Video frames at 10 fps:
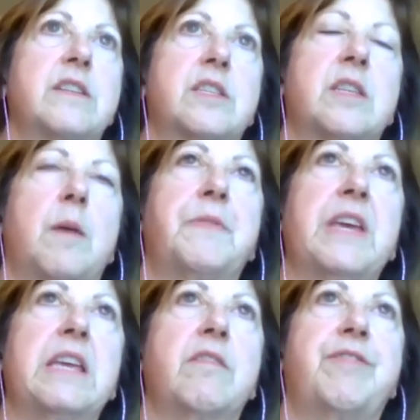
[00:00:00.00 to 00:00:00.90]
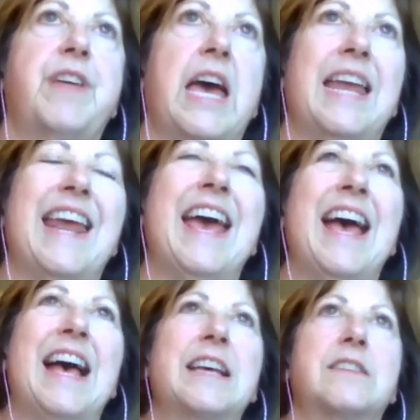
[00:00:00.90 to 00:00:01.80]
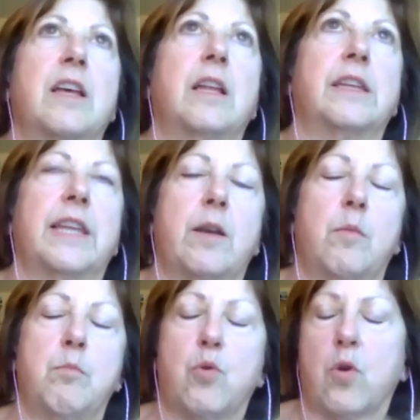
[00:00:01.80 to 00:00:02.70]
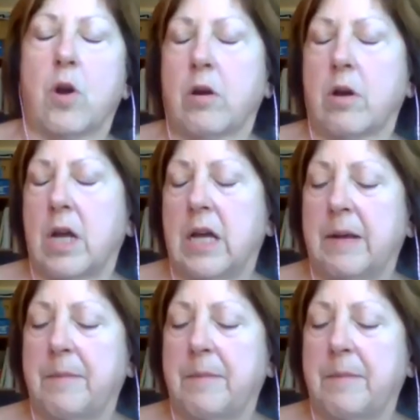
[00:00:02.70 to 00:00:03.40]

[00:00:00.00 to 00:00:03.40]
something that had a little more